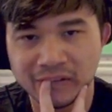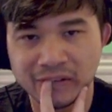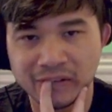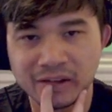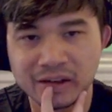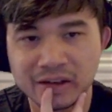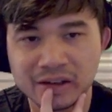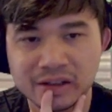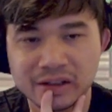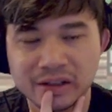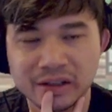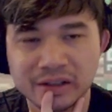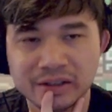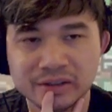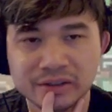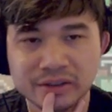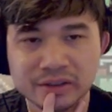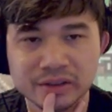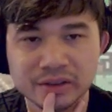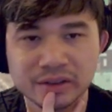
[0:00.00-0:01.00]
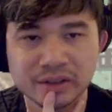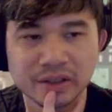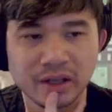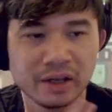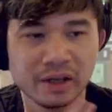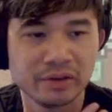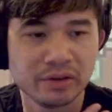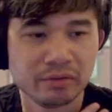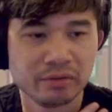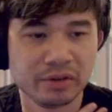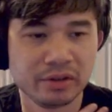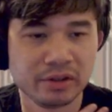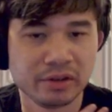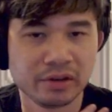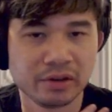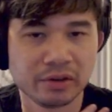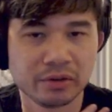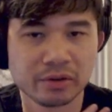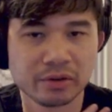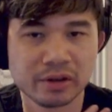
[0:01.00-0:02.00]
Cleansing. I don't think we need
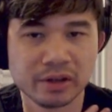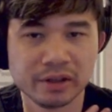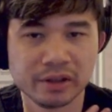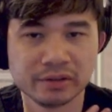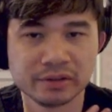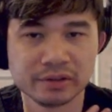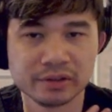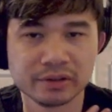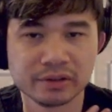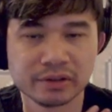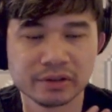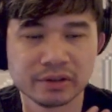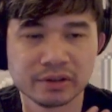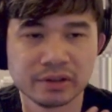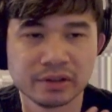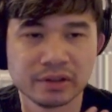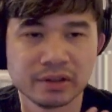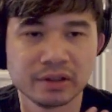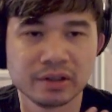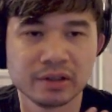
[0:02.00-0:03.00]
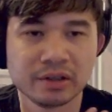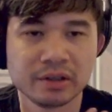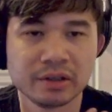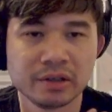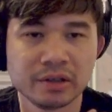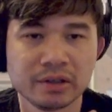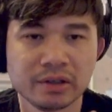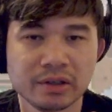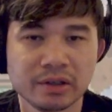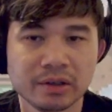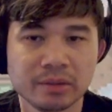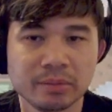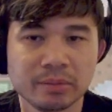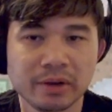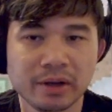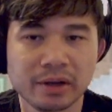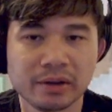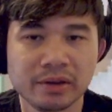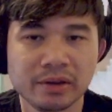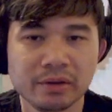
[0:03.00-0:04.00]
another cleansing. But
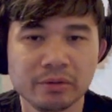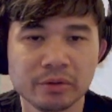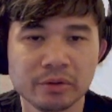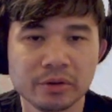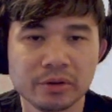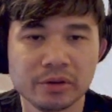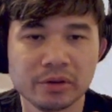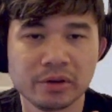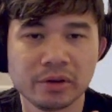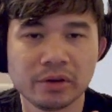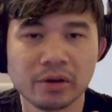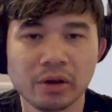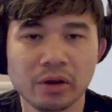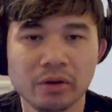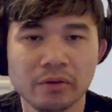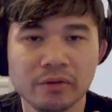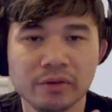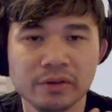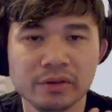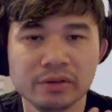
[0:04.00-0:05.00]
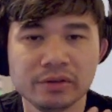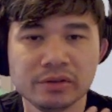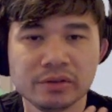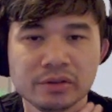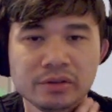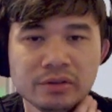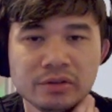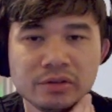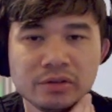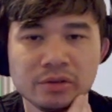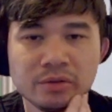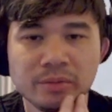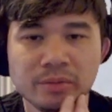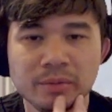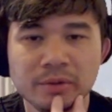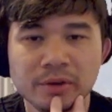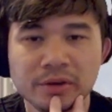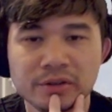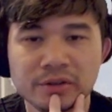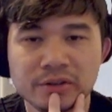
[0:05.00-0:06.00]
I think we're good on all these, so
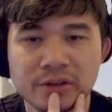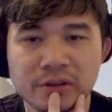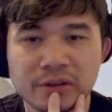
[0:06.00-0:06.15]
maybe I'll just take the